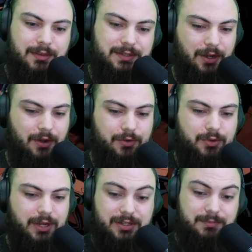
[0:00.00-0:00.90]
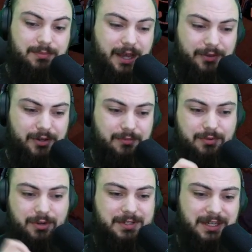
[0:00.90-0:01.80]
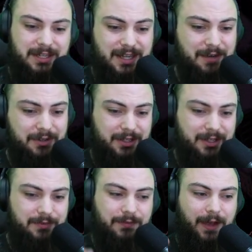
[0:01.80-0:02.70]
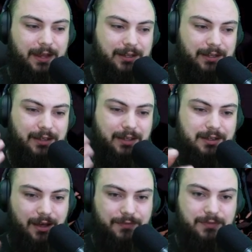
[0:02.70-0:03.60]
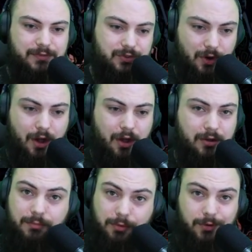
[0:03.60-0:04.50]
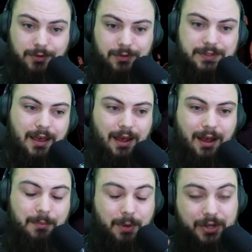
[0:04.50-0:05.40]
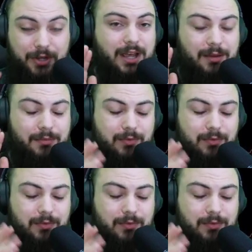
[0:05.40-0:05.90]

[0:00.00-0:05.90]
So you can actually be out there pretty much indefinitely if you're finding enough strong portals. But your time